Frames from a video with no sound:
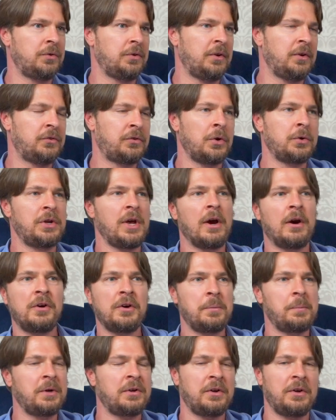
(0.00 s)
So the
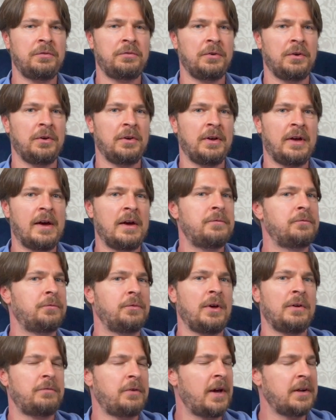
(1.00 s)
argument,
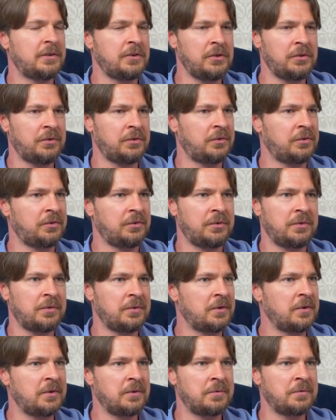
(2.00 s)
I've had this
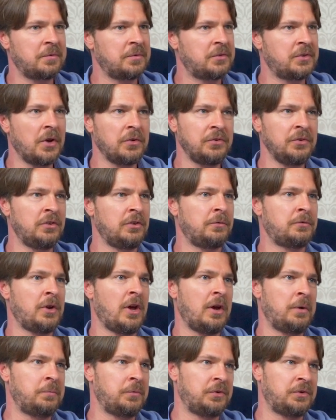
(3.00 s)
dozens of
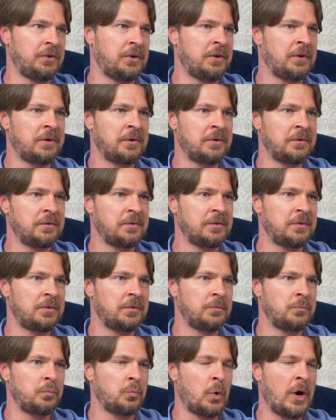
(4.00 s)
times
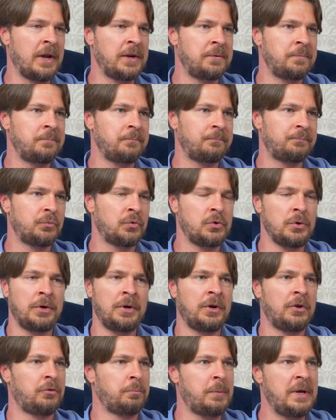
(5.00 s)
when
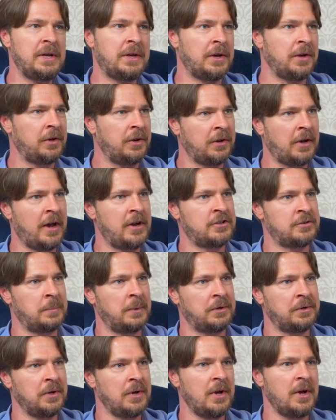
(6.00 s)
during a speaking
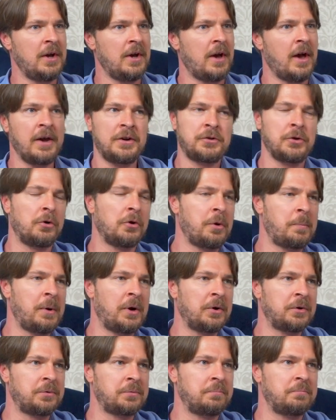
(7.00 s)
engagement I talk
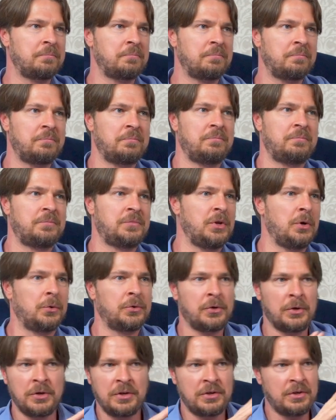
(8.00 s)
about the
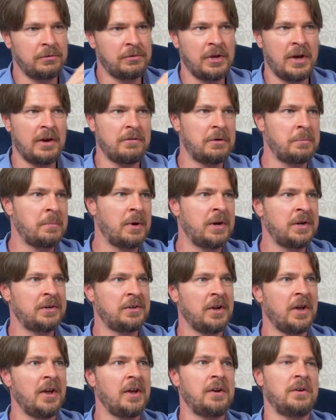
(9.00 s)
alternatives I have in mind,
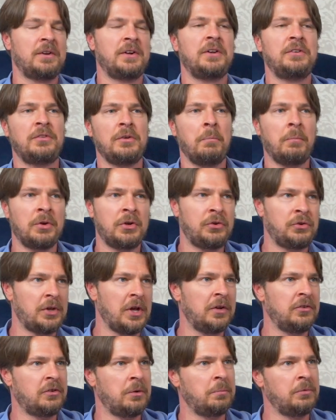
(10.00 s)
and then somebody
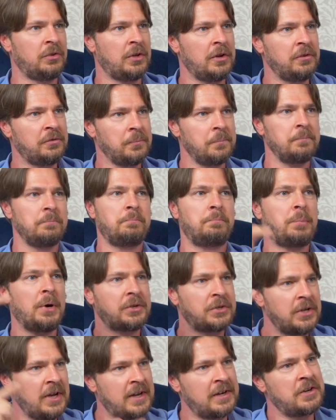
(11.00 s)
stands up and says,
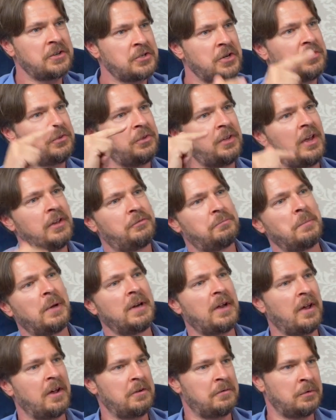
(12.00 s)
"But the NHS saved my
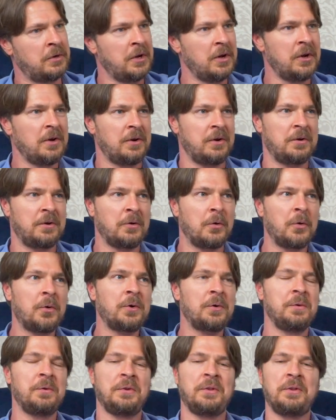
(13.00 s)
life,"
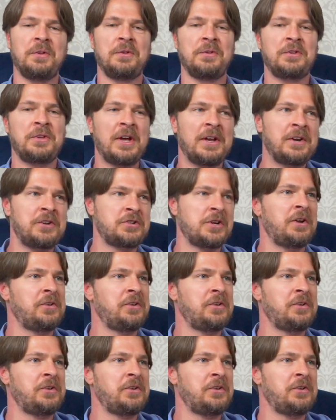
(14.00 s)
or "The NHS